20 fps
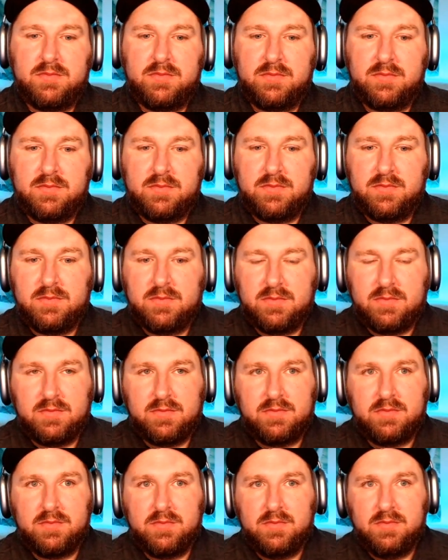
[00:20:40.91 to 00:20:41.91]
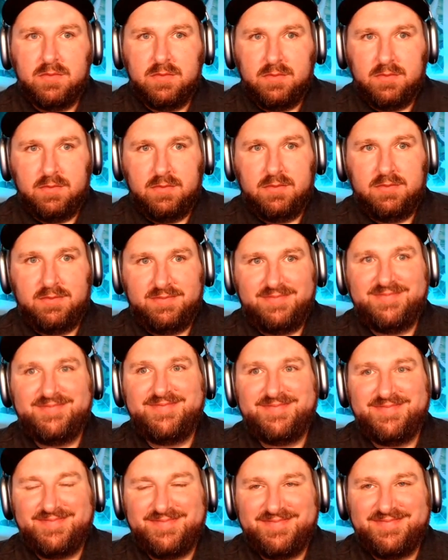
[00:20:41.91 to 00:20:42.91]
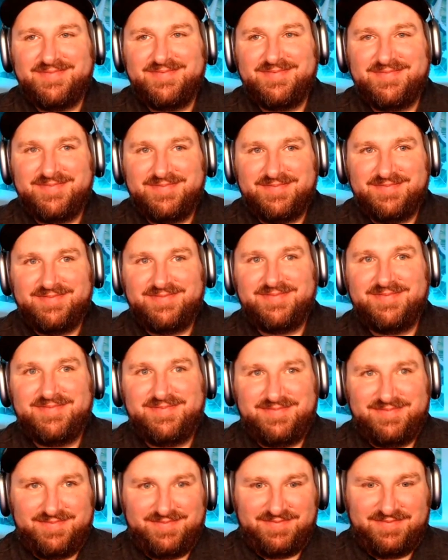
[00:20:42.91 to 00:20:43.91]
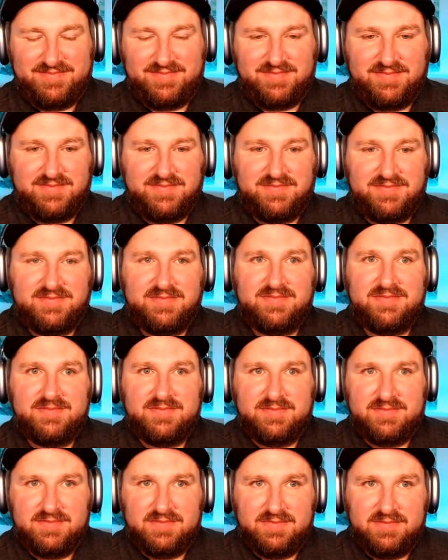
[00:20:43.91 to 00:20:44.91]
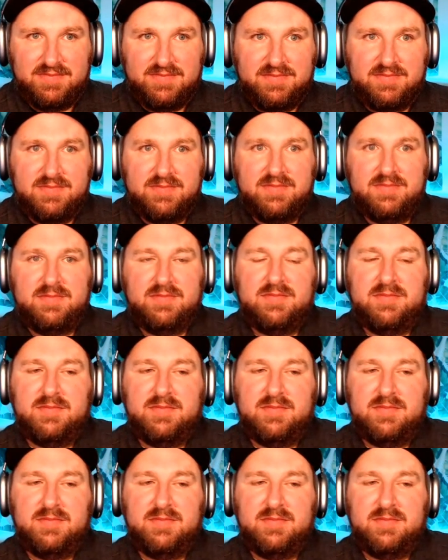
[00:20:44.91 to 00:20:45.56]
[no speech]